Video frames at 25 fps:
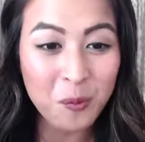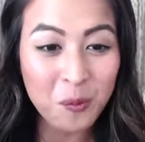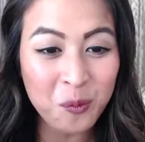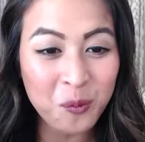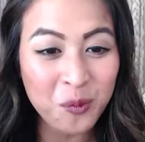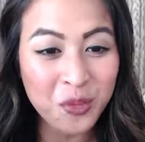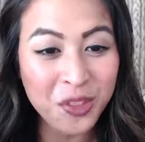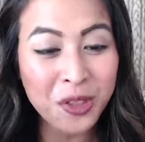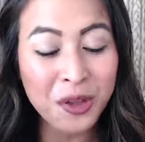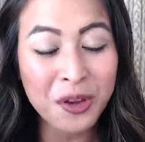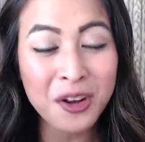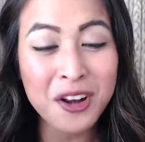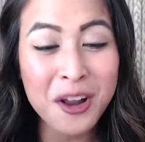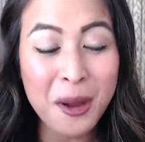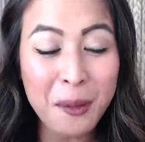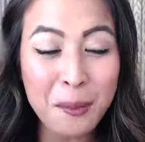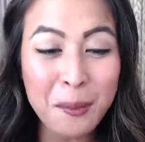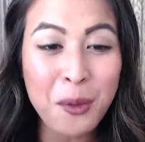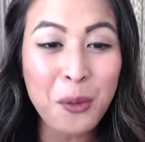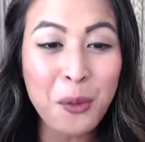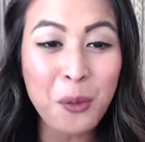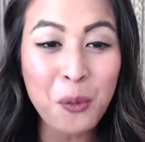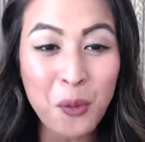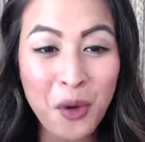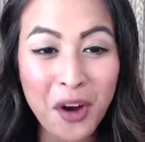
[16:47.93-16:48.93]
the
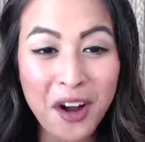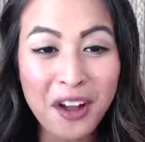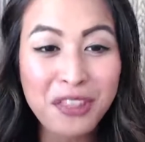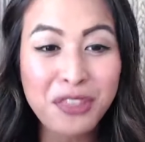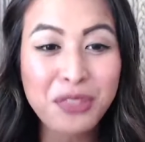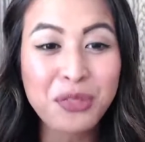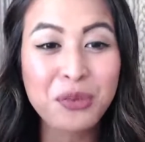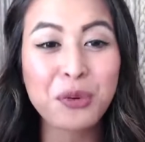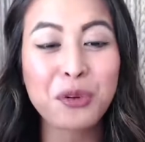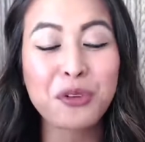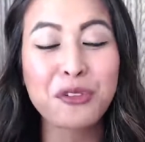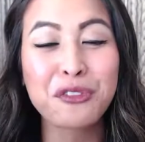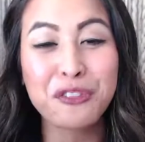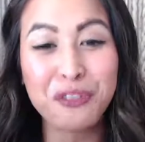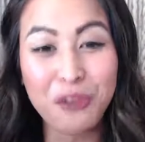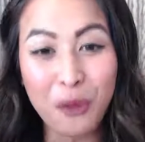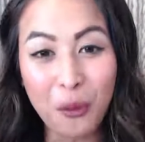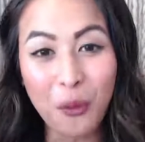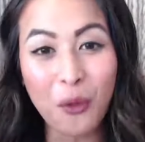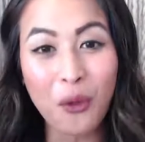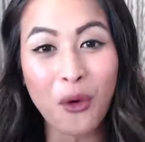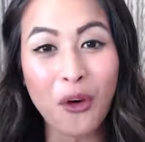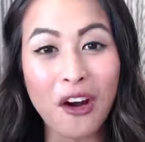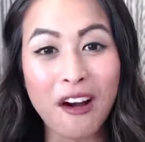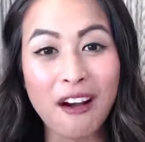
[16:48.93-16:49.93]
number 1 through
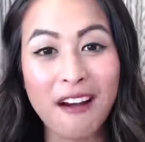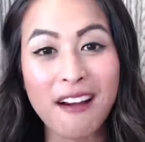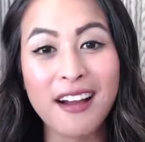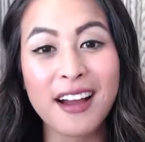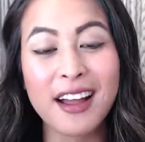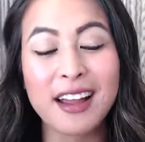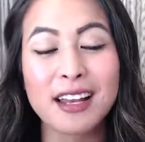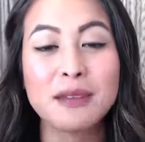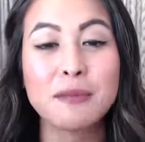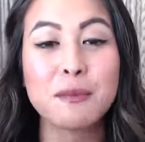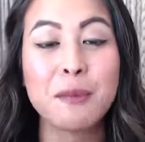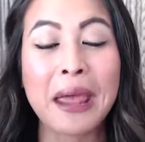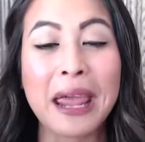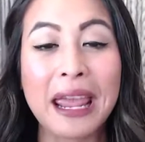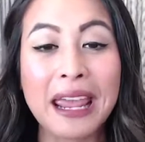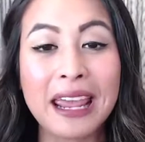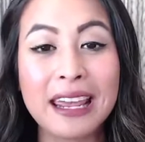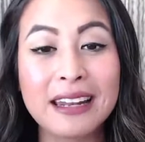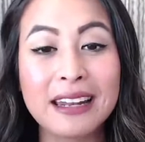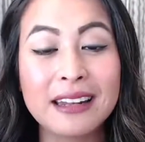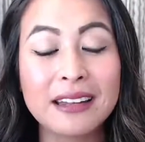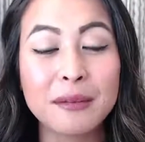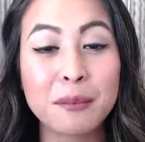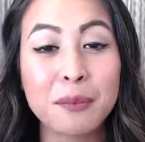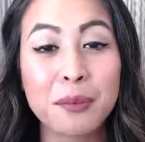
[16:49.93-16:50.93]
4
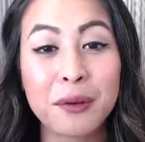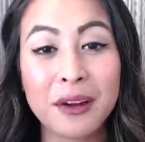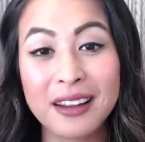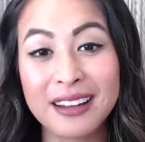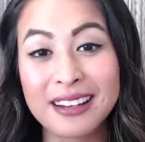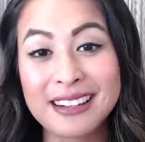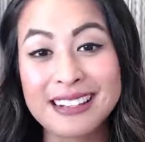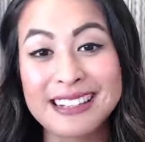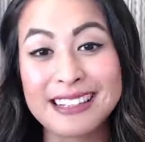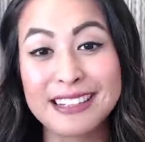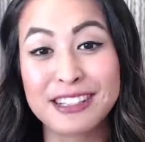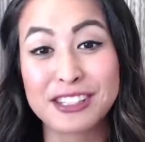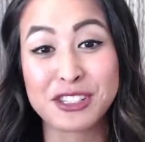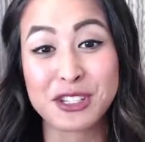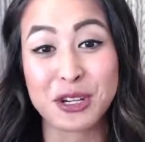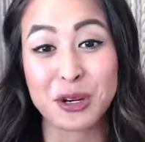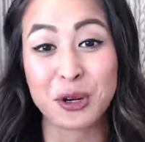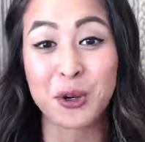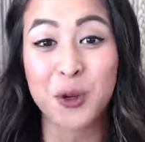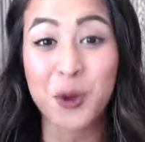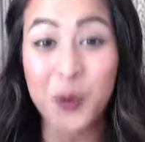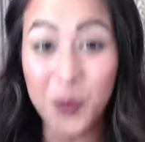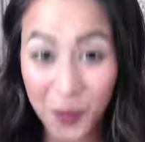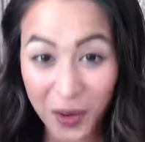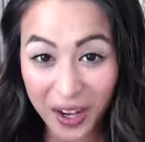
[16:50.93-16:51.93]
unpaid brand deals are
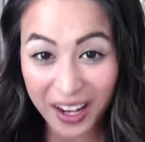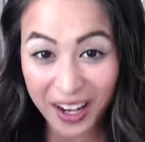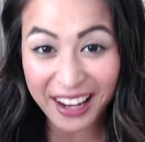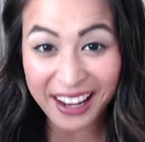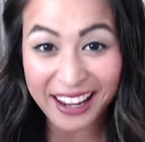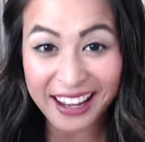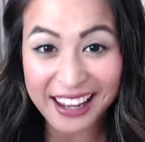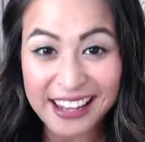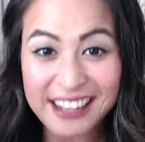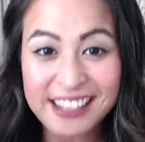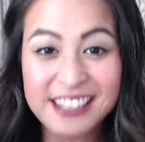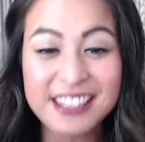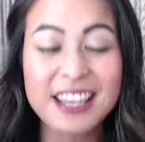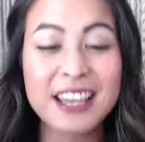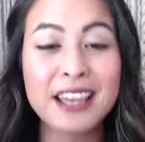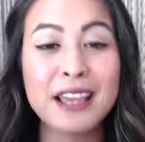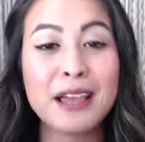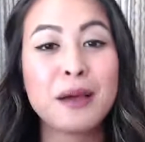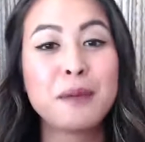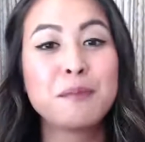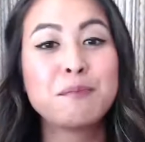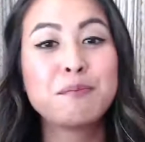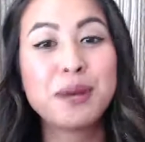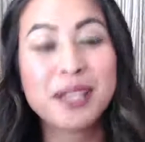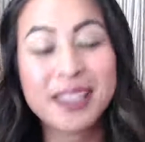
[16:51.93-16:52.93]
great,
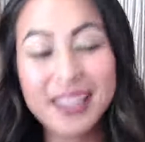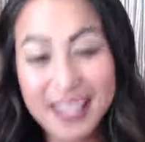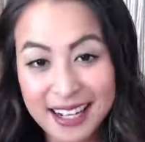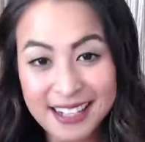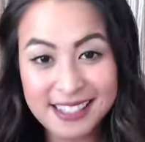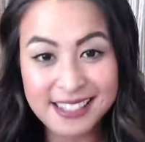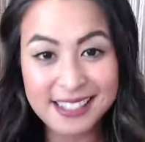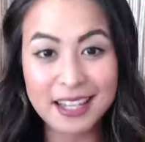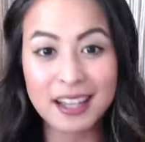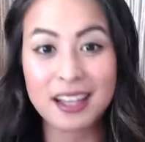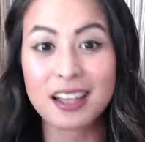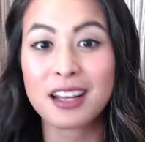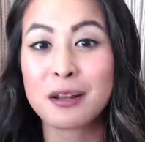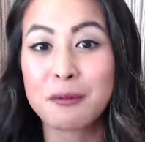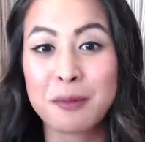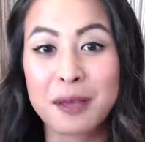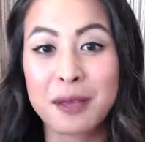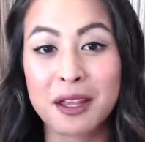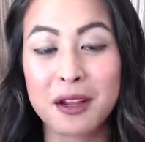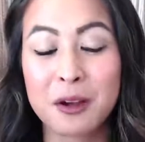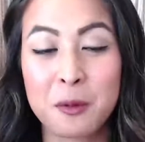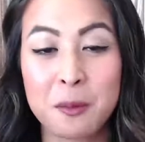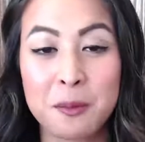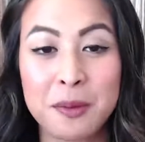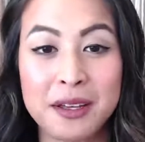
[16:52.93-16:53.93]
but that's not going to
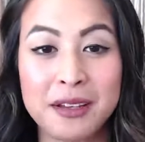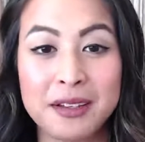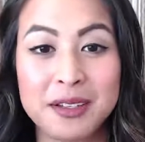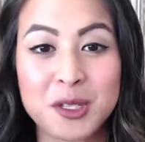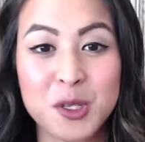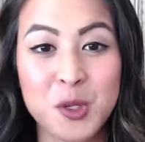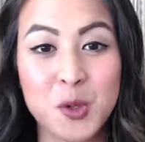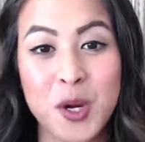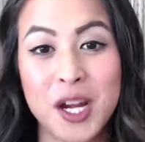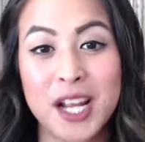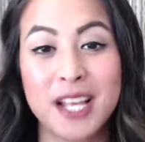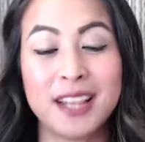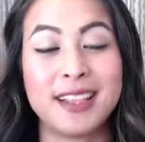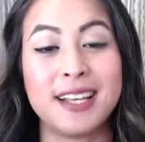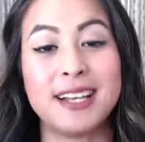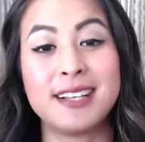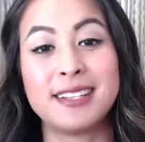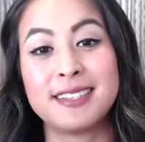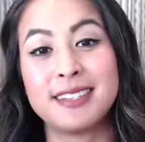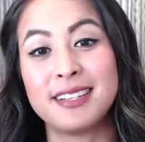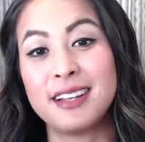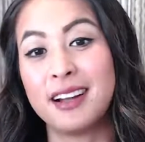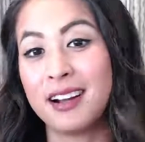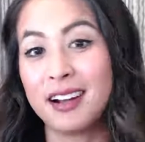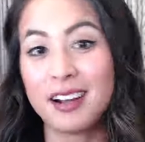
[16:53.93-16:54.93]
pay your bills, right?
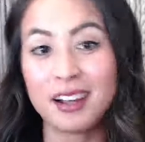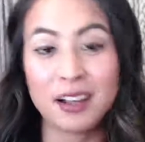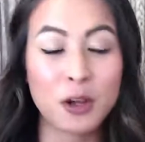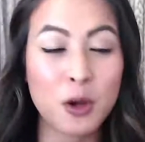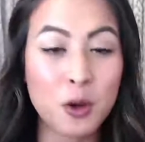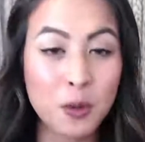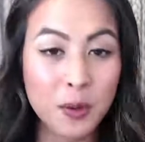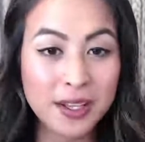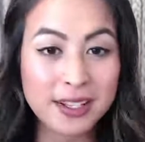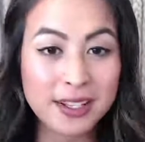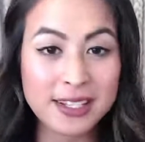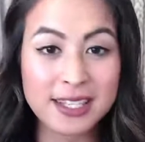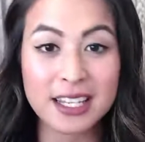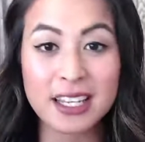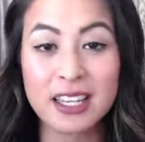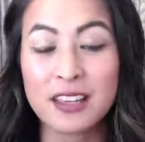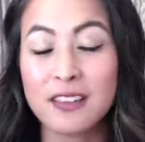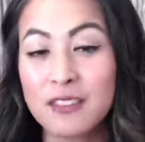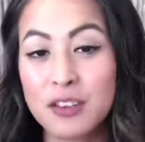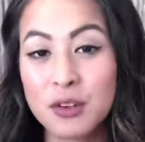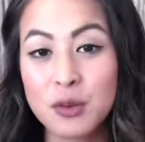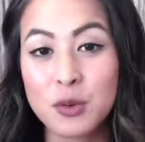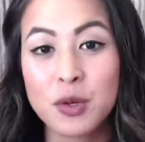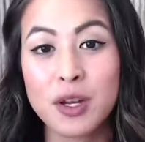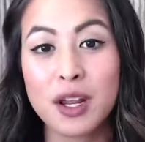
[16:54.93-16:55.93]
That's not going to give
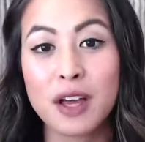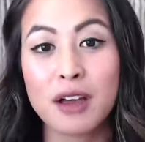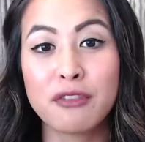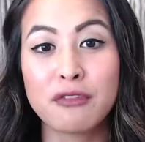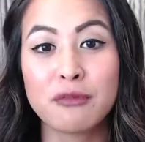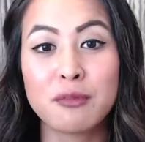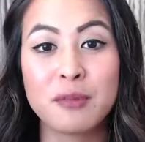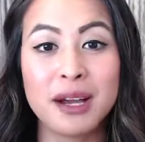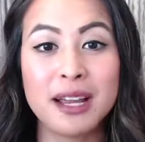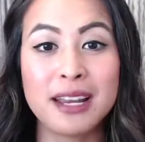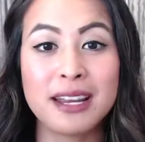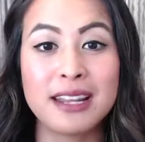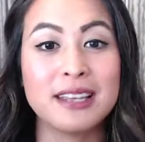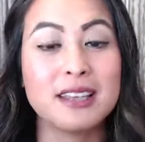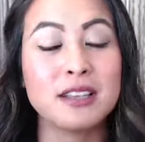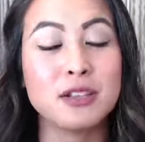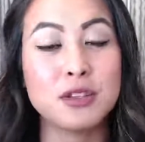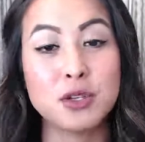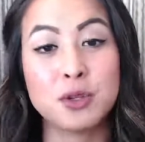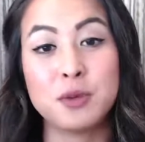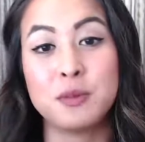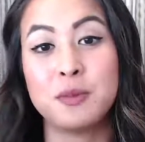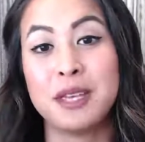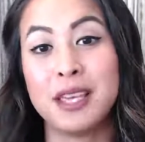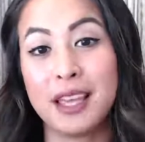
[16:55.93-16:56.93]
you enough money
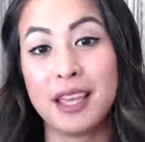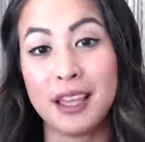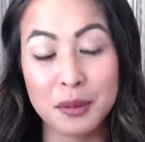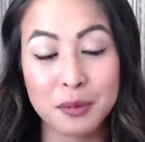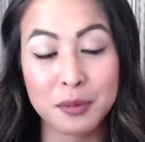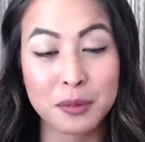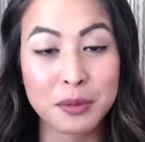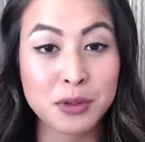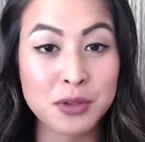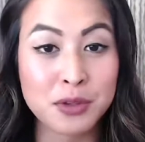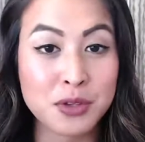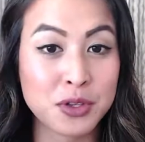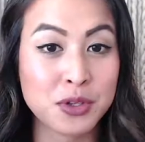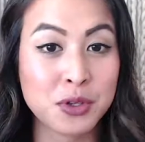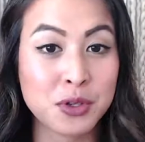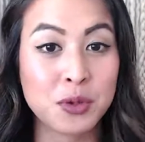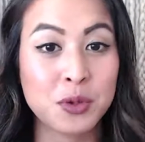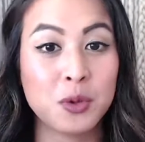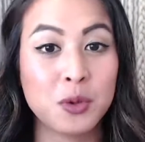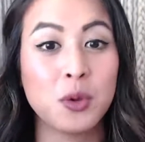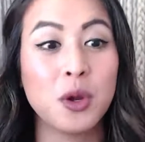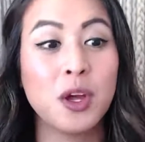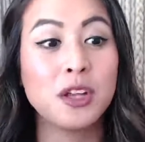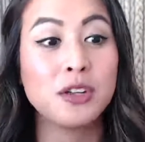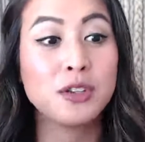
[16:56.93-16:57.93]
to be able
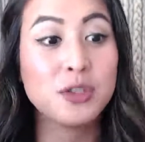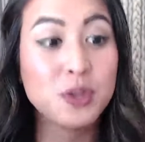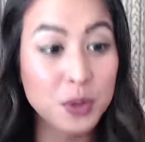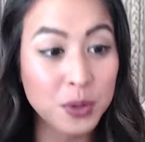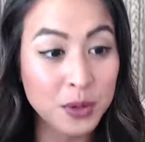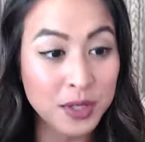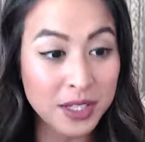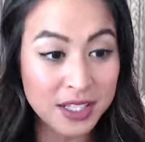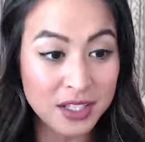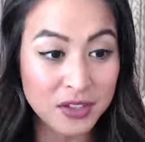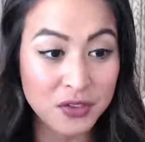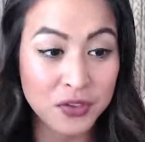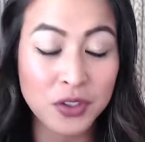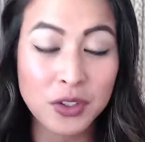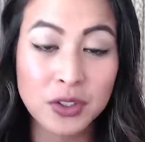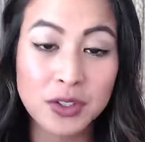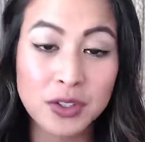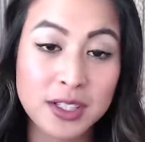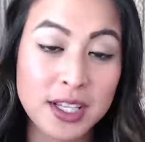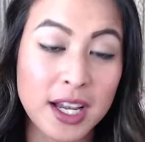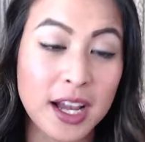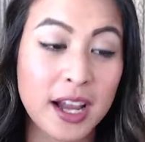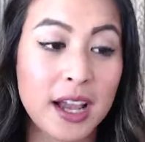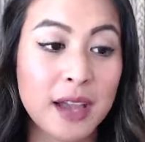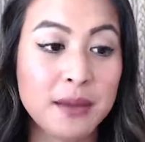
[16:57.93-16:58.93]
to do this full
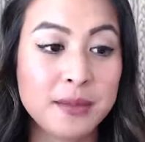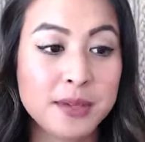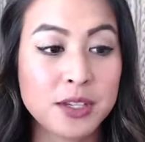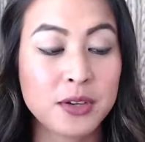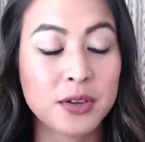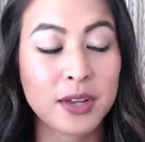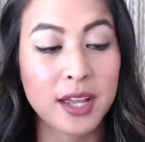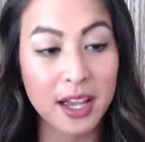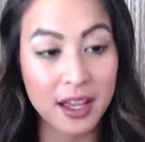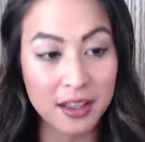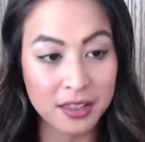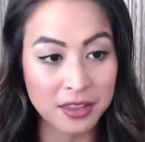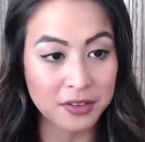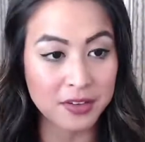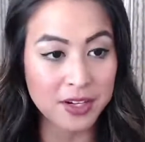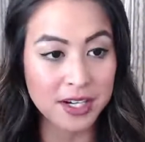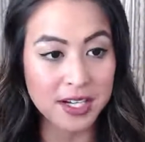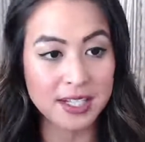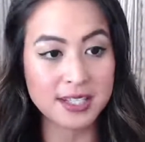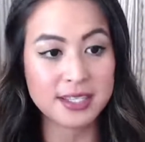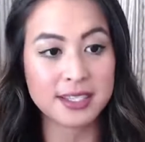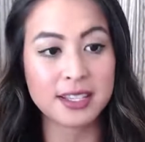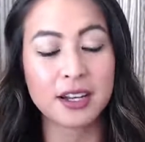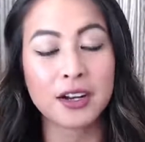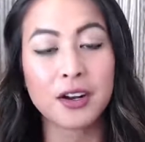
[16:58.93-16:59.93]
time. So
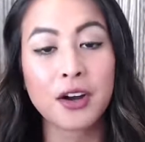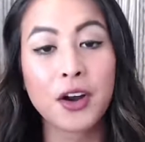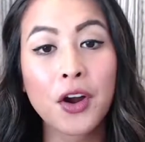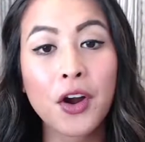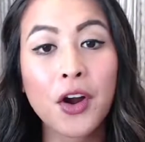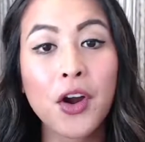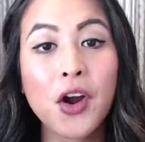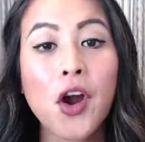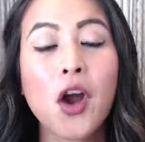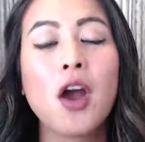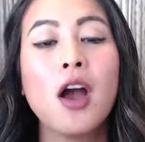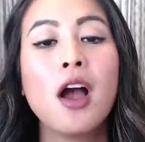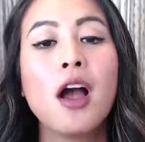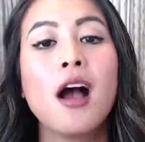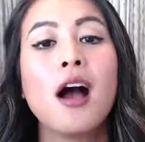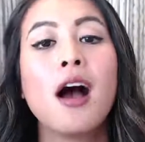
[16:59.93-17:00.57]
Katharina said her.